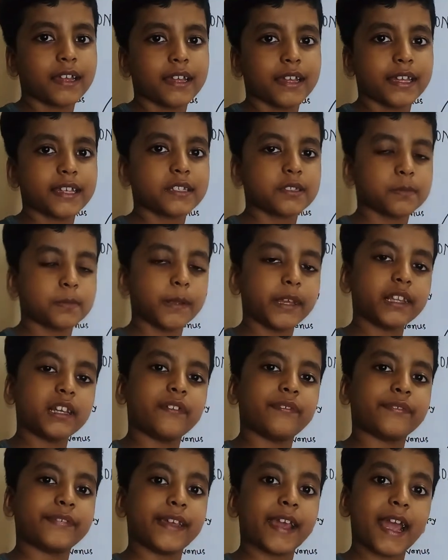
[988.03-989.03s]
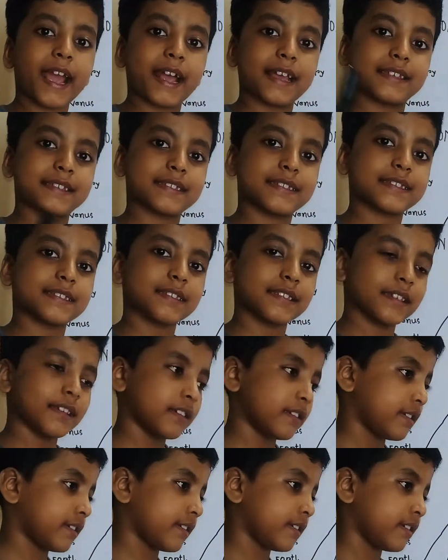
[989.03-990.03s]
it's made of gas.
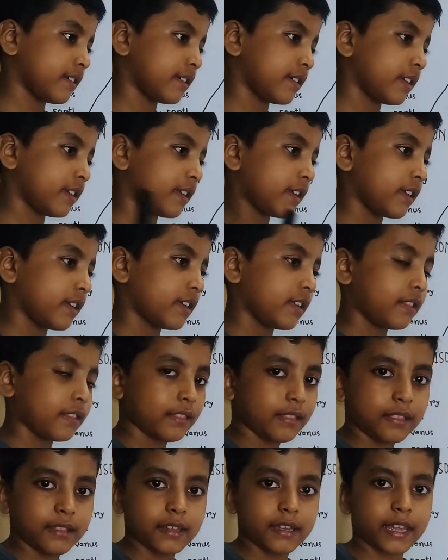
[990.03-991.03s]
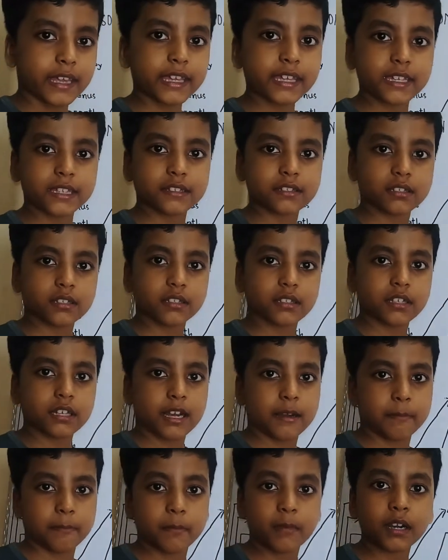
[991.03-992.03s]
And
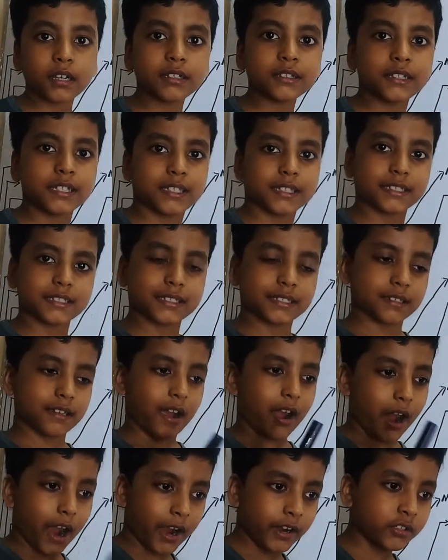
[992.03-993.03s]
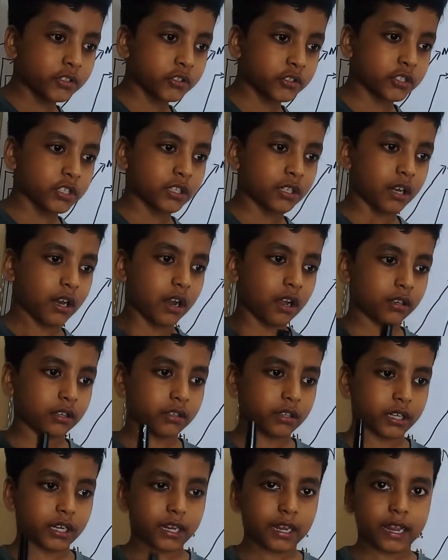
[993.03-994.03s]
among these, hydrogen
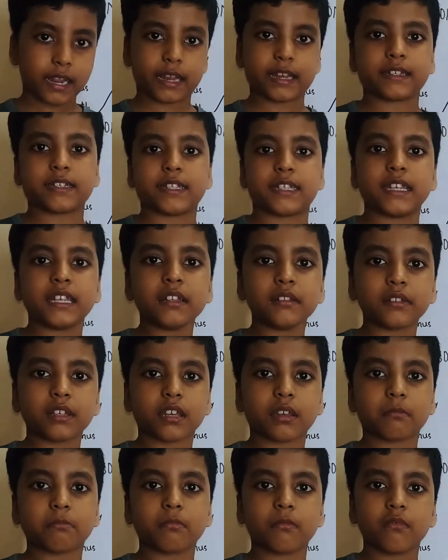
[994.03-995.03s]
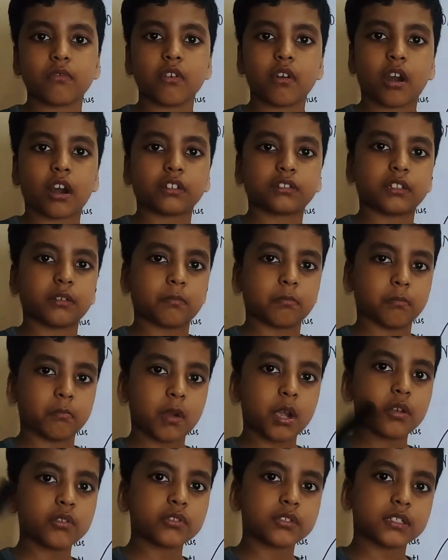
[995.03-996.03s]
and helium are the
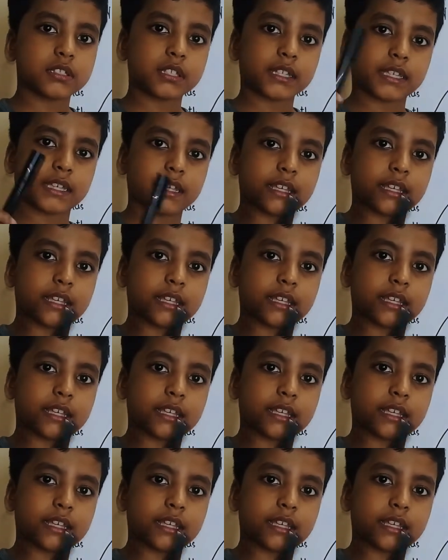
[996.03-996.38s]
most